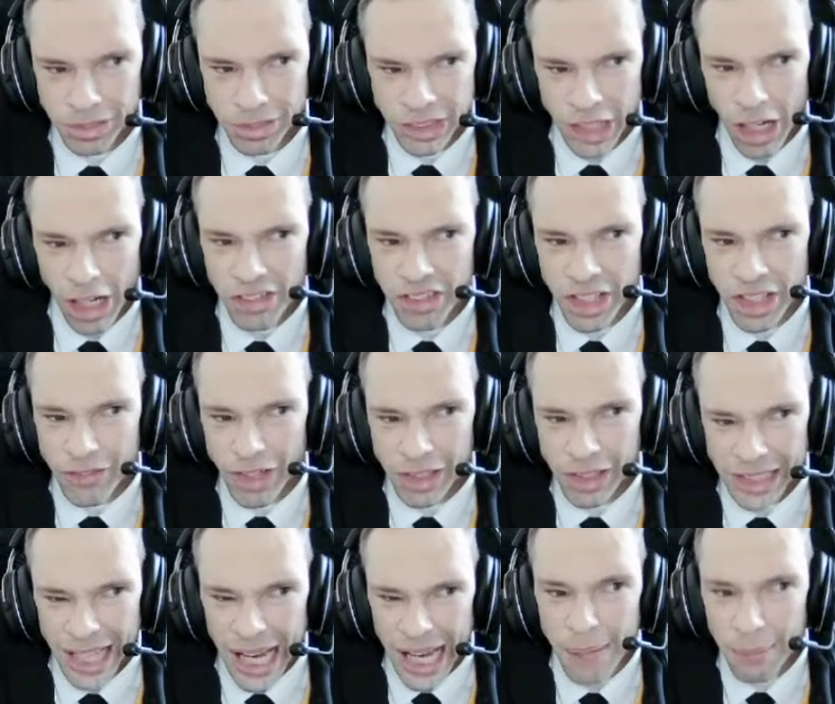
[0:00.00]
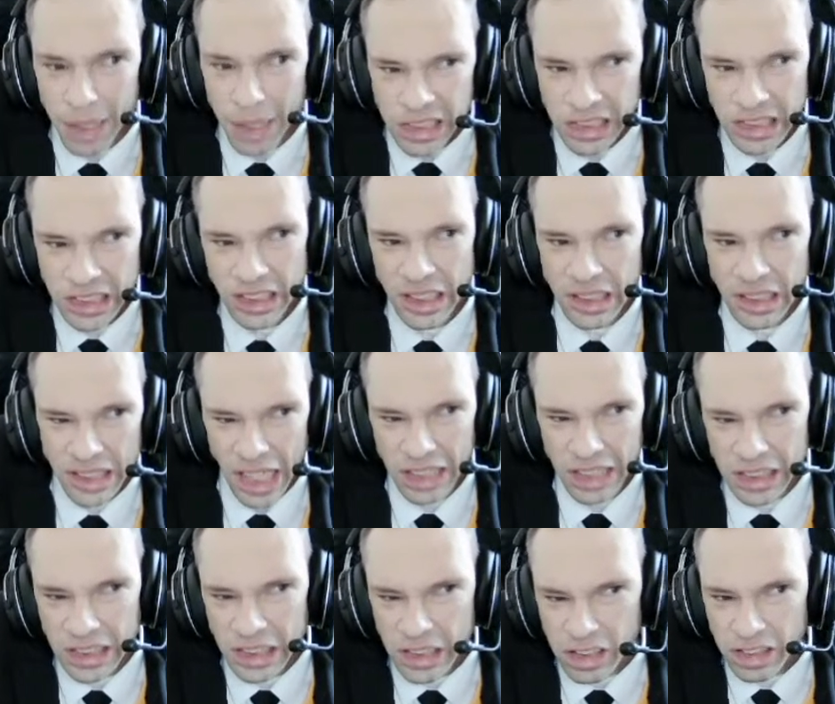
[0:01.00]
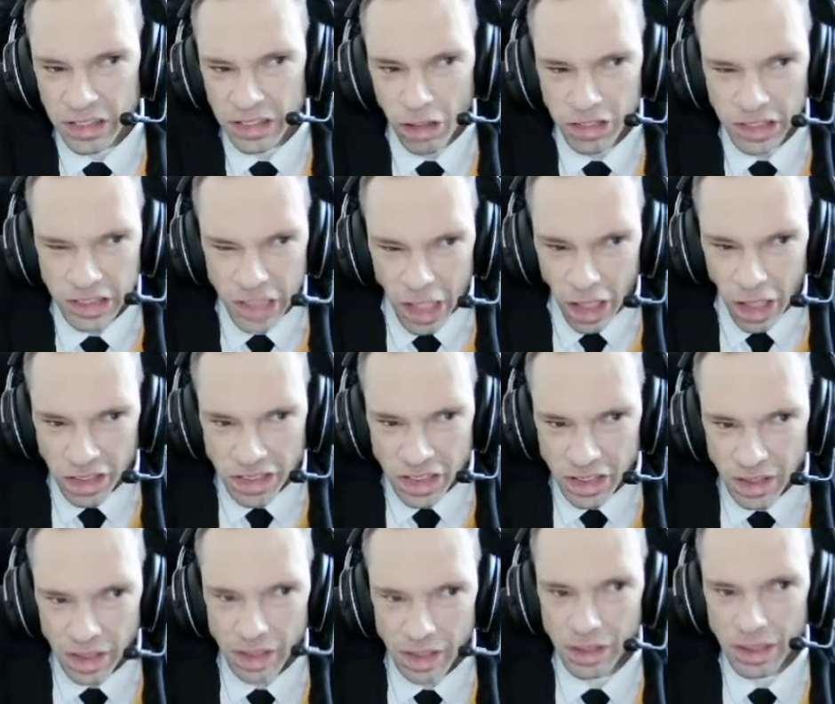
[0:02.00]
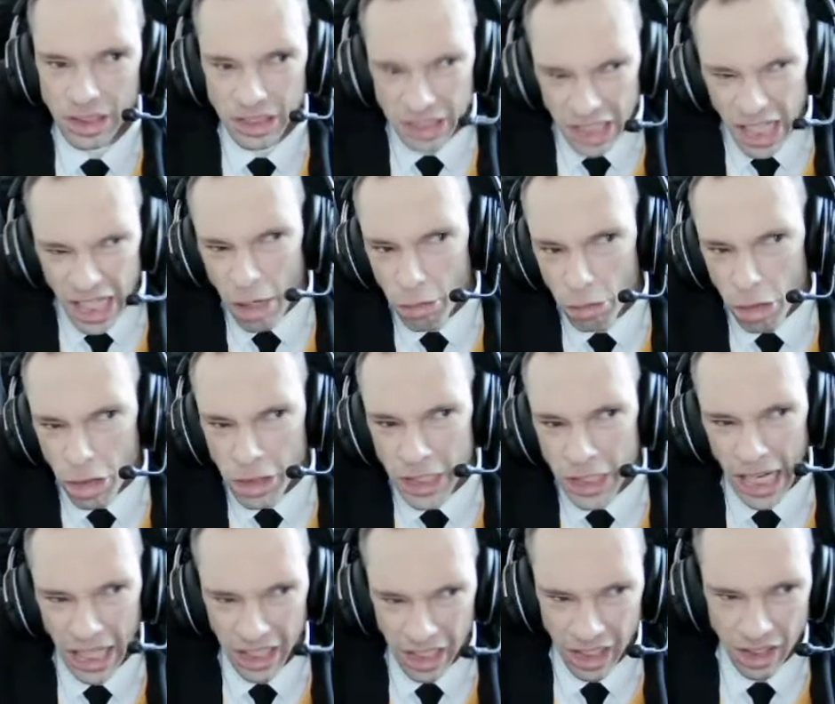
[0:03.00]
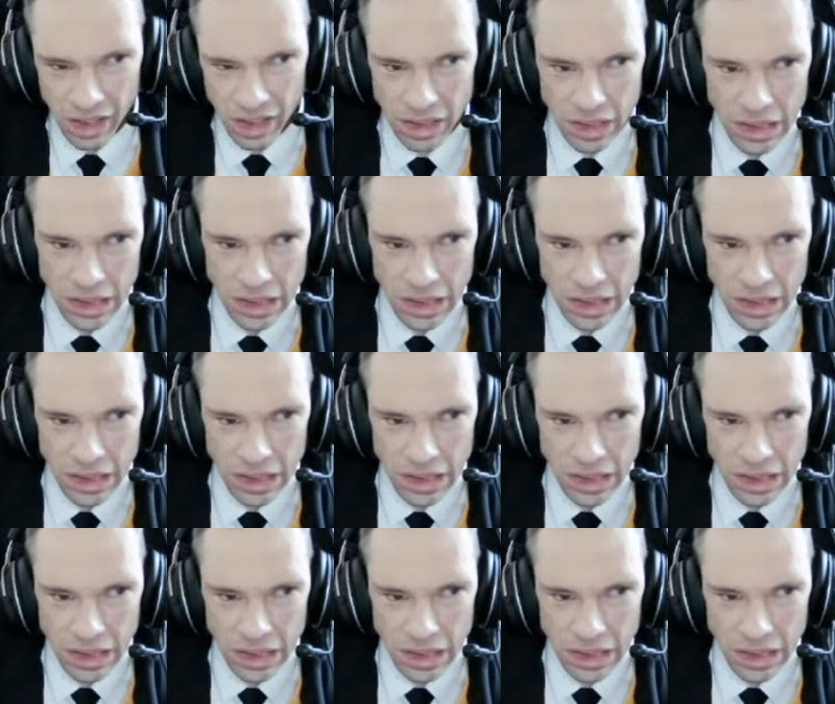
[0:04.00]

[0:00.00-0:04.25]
done a damage that you should not done, now look at it.